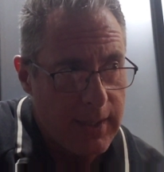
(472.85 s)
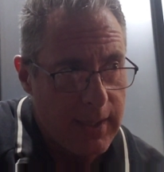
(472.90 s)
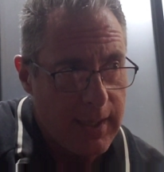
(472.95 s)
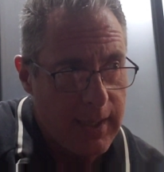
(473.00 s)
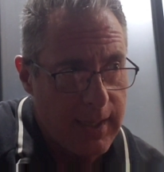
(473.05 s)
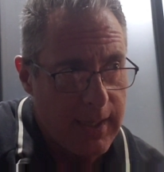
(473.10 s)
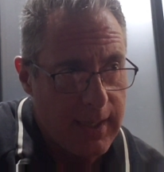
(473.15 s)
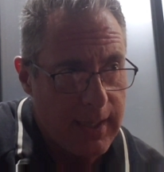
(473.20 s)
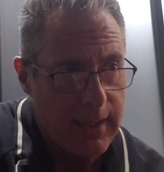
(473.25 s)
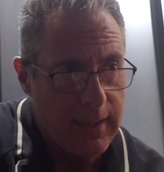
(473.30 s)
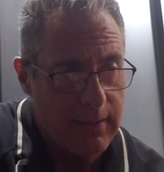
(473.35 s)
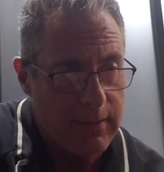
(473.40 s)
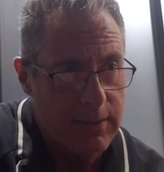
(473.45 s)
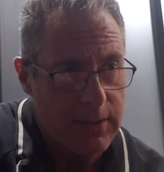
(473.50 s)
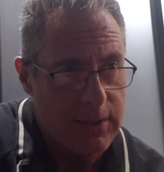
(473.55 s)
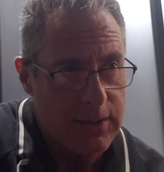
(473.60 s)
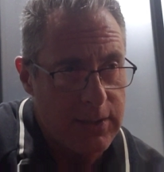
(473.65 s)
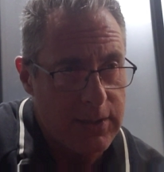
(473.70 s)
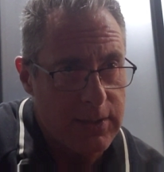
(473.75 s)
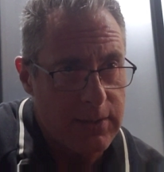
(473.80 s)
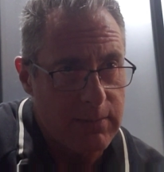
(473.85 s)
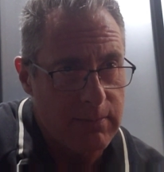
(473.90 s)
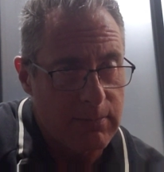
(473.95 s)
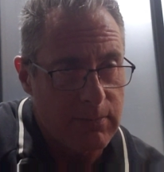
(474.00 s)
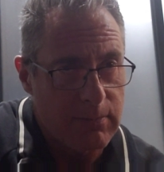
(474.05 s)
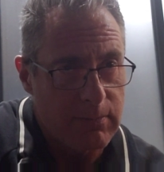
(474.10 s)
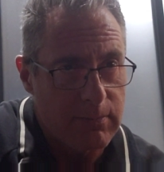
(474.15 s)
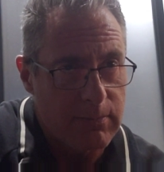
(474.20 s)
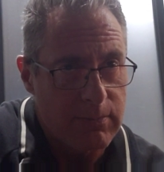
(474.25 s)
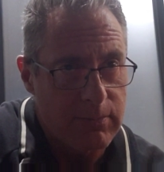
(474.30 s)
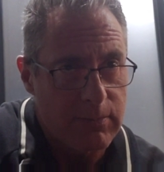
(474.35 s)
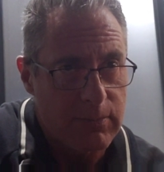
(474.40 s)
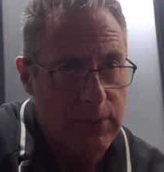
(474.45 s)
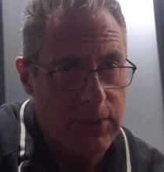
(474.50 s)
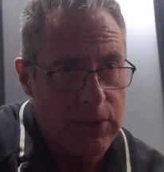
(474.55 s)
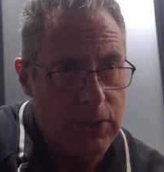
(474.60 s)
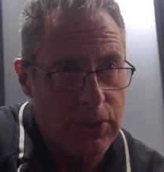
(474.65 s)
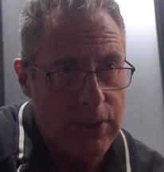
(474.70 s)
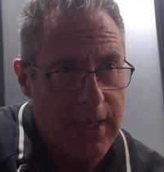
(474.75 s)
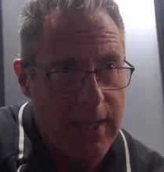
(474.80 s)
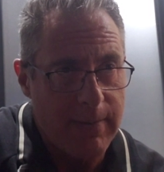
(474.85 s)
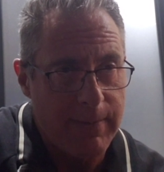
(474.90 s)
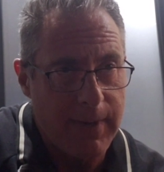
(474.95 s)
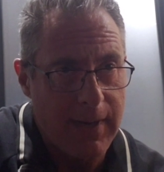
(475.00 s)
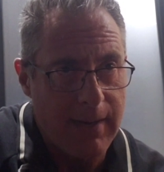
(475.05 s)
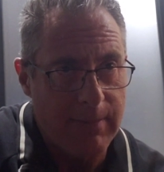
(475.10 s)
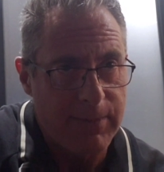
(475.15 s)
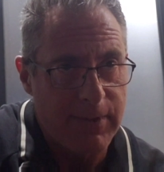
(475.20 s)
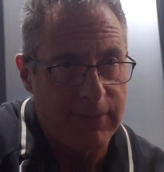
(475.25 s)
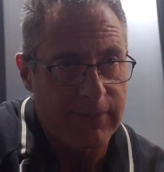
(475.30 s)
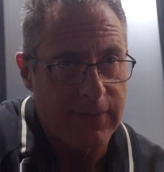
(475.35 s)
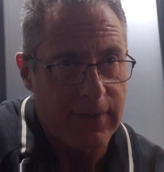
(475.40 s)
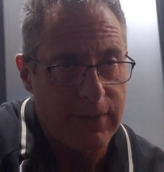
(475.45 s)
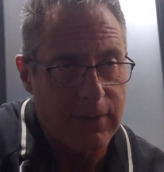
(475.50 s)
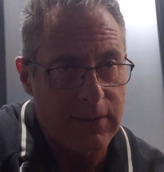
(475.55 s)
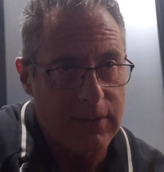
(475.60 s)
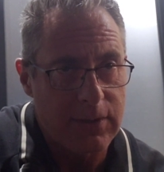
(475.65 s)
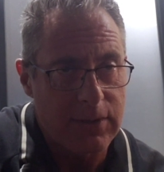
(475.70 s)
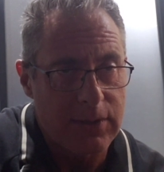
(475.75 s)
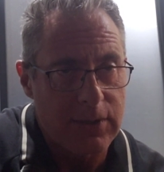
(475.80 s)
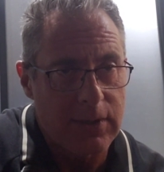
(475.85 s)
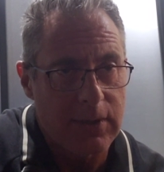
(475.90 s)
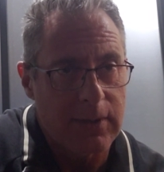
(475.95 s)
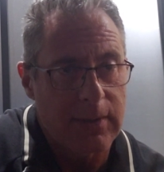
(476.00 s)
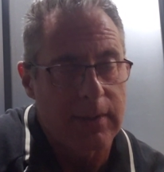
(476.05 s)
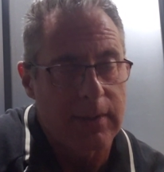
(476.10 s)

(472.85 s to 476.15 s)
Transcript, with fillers: and just to sharpen up the focus.